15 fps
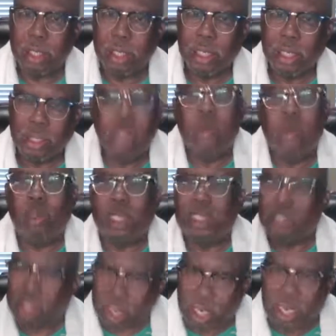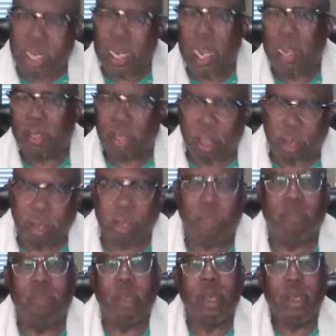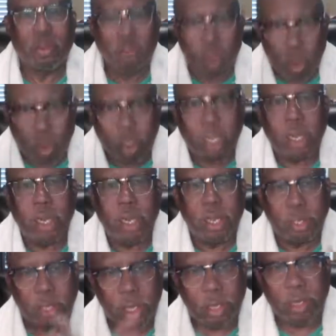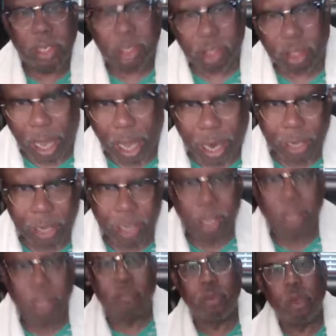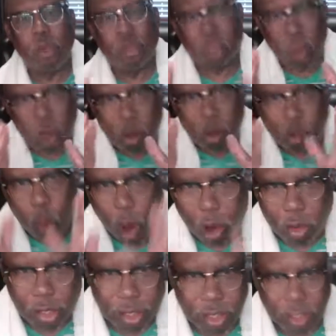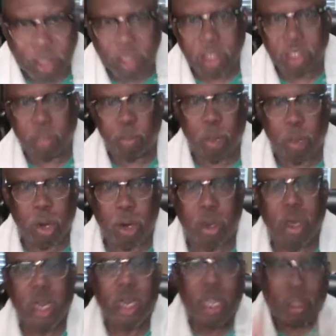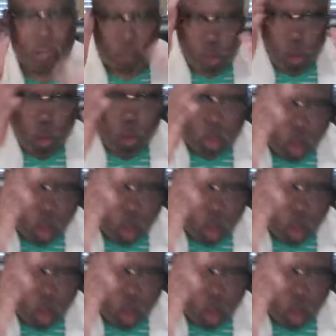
You can see it out there you get into this light, if you start walking in the spirit, if you